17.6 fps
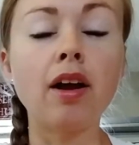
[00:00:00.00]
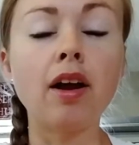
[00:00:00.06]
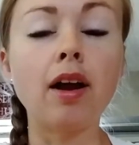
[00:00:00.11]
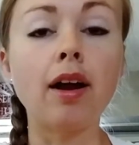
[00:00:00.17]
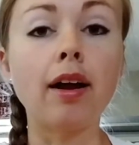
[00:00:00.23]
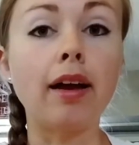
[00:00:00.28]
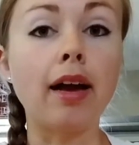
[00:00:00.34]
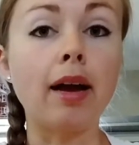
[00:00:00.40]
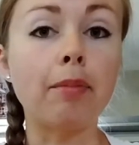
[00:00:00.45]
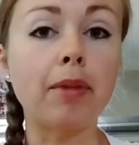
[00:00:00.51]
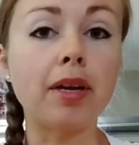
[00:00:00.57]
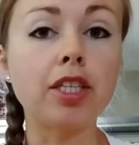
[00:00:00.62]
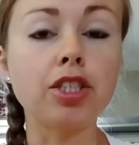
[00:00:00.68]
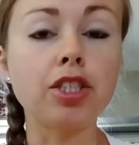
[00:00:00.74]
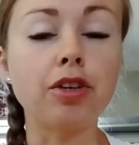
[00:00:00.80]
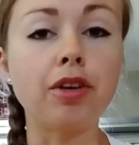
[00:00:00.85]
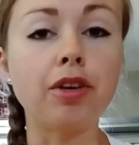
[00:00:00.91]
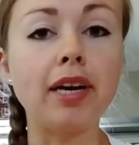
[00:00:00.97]
All right, I'm going to
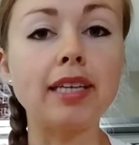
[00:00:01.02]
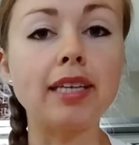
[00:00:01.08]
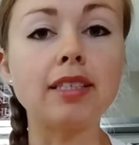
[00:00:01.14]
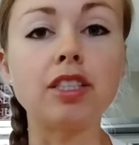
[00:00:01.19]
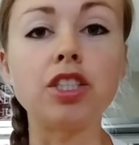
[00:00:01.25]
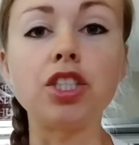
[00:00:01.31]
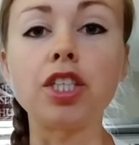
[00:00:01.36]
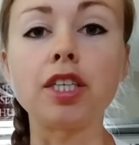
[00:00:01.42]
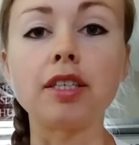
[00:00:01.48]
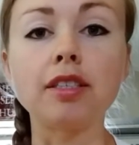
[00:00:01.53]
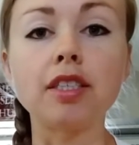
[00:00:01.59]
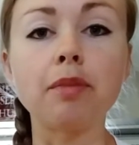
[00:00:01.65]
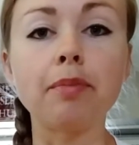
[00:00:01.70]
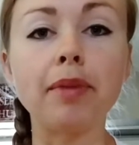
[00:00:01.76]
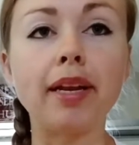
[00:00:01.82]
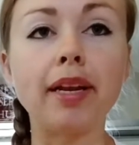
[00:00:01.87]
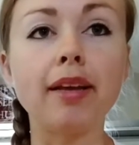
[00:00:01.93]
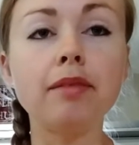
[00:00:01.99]
show you guys in just a
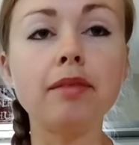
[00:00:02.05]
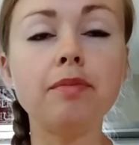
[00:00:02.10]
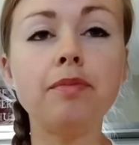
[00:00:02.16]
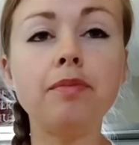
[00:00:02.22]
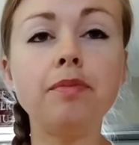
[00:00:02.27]
minute